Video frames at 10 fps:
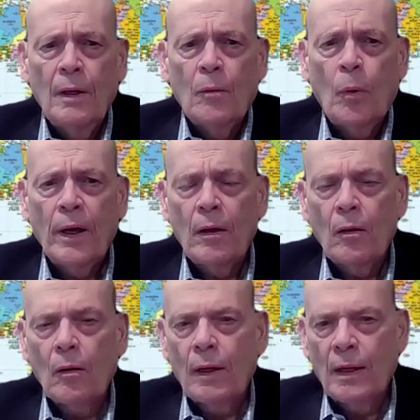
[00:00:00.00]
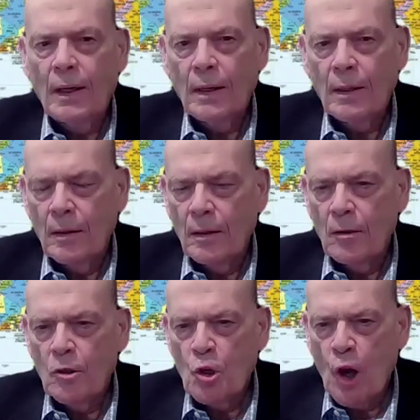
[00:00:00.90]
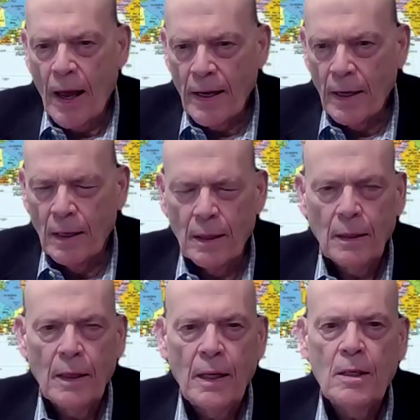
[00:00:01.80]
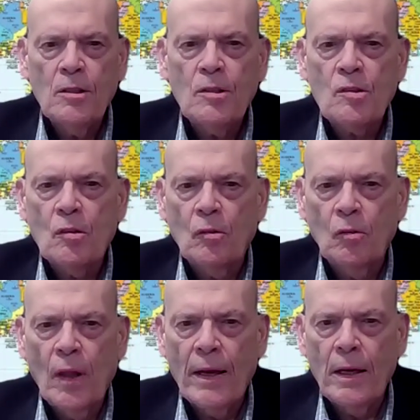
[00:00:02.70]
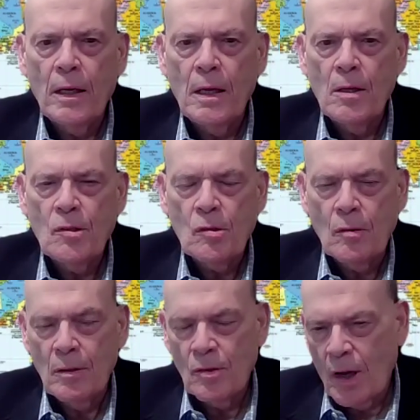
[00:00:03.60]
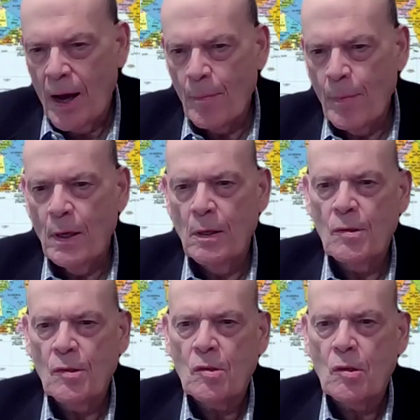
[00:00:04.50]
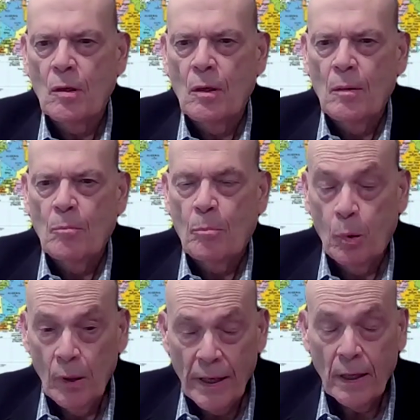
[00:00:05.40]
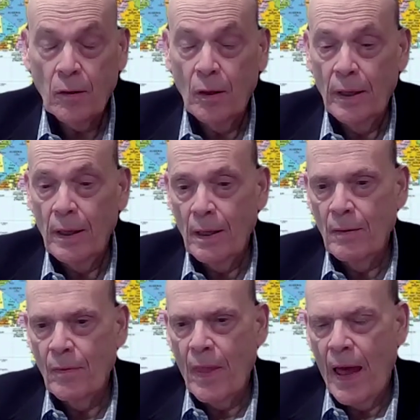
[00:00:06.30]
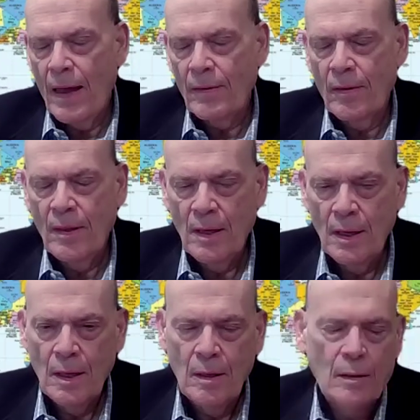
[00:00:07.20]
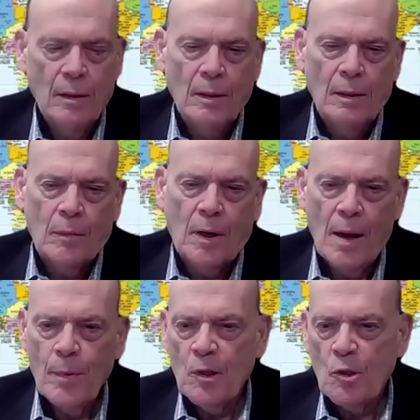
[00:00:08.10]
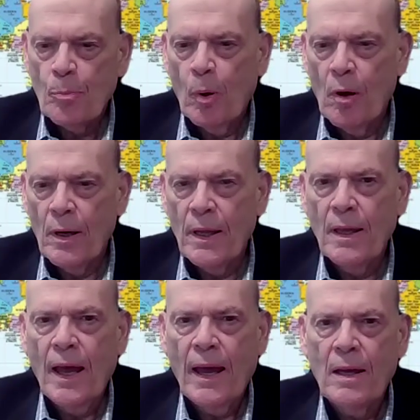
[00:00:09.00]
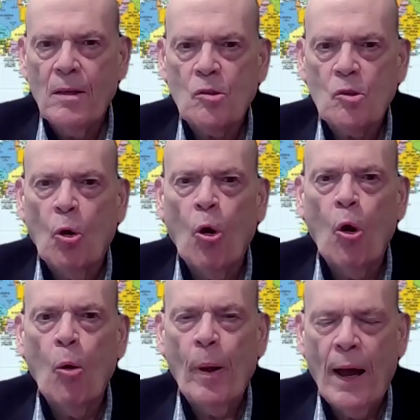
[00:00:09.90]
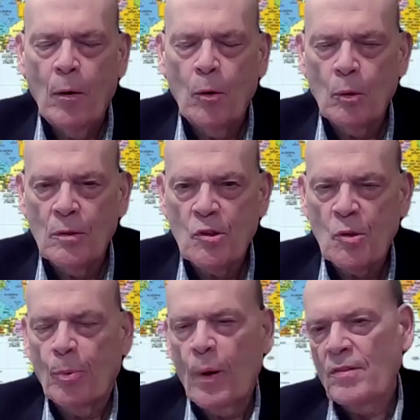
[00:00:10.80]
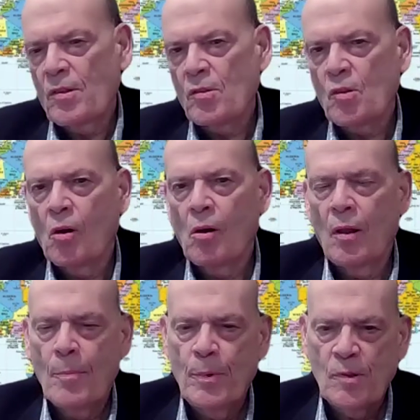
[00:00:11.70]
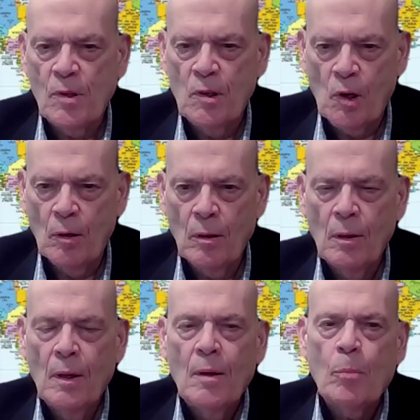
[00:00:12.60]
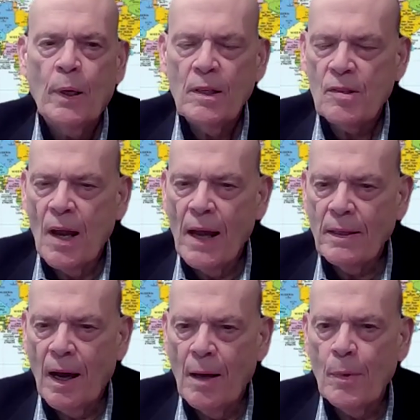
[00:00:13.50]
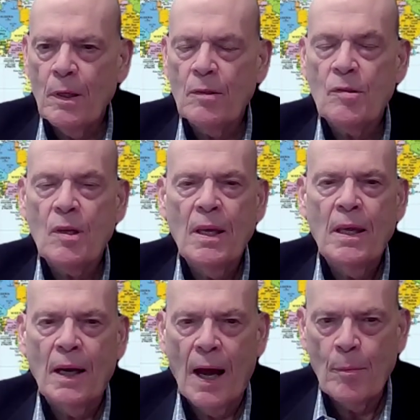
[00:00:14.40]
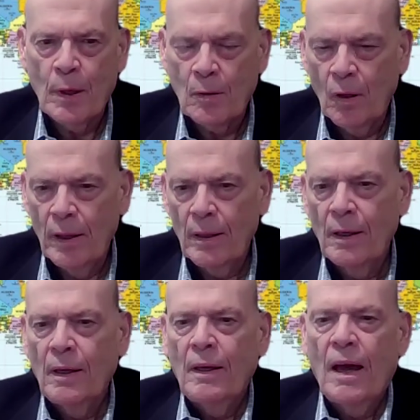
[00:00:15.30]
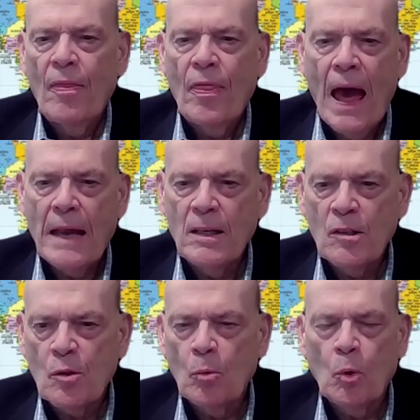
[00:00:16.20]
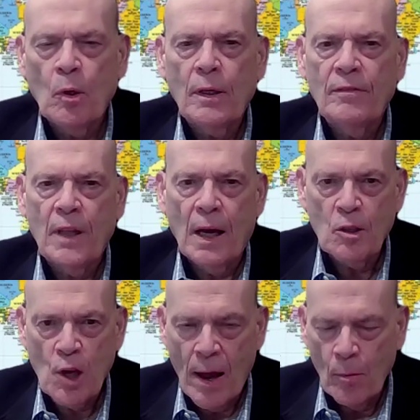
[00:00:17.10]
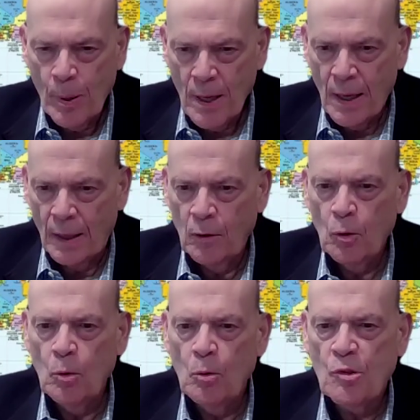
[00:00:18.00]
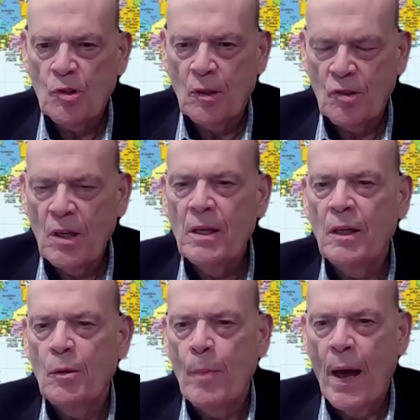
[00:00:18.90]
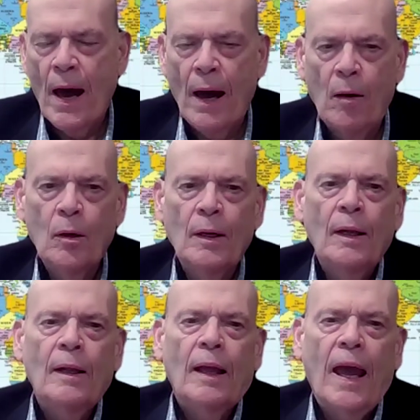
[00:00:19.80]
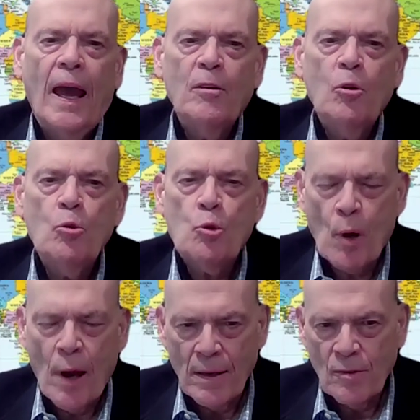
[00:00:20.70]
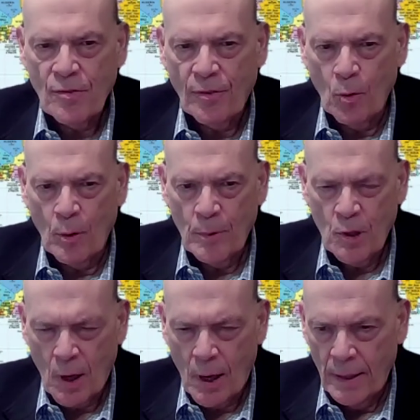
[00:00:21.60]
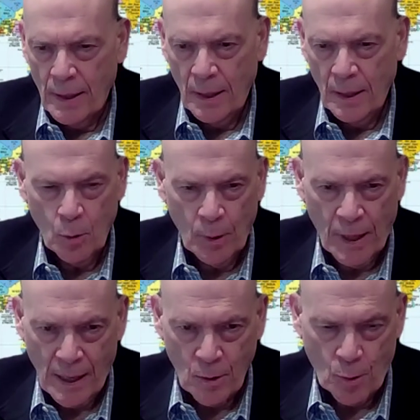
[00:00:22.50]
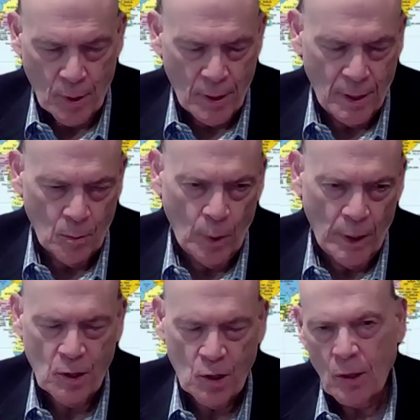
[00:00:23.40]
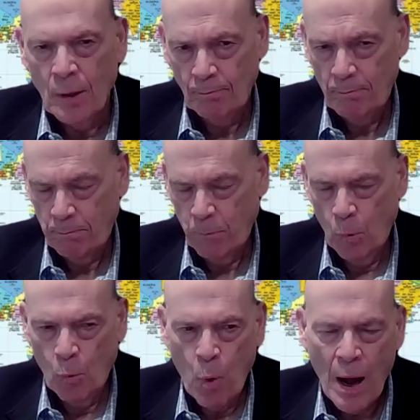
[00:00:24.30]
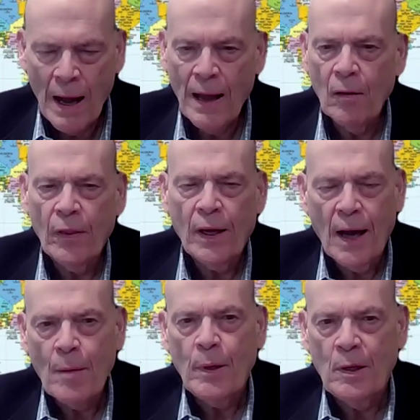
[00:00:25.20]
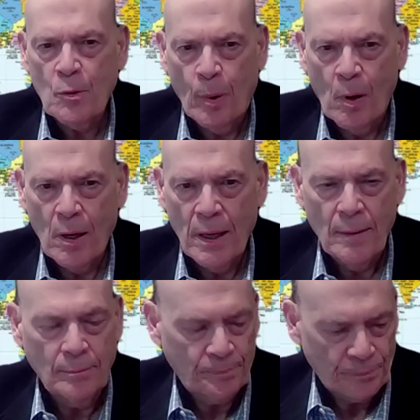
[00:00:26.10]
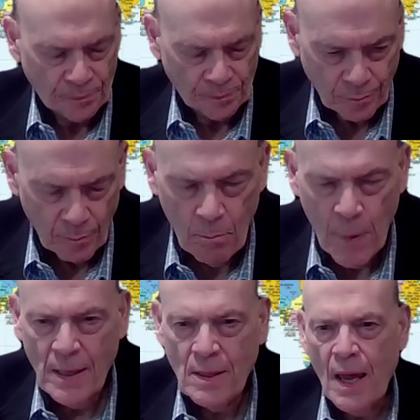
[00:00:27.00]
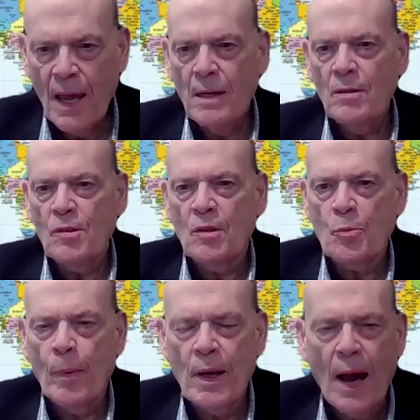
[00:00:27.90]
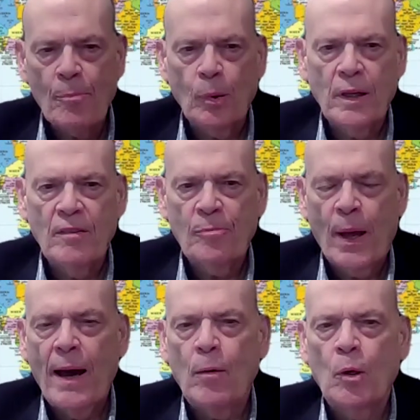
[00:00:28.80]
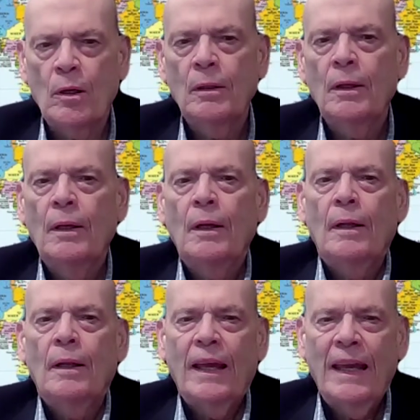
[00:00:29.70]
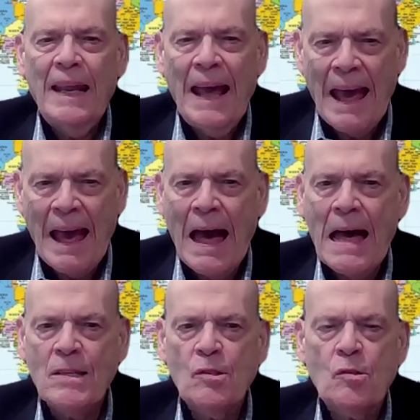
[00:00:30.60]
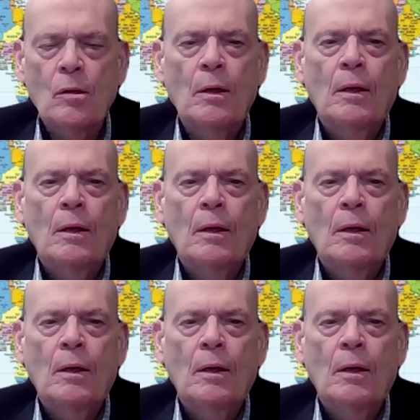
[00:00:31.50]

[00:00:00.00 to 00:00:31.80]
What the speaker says: Well, China is Leninist, is communist politically, in that the Communist Party has all power and suppresses all opposition, but it's not communist economically. And that is the work of Deng Xiaoping, who succeeded Mao and who transformed China into a country in which, while the Communist Party maintains its monopoly of power, it has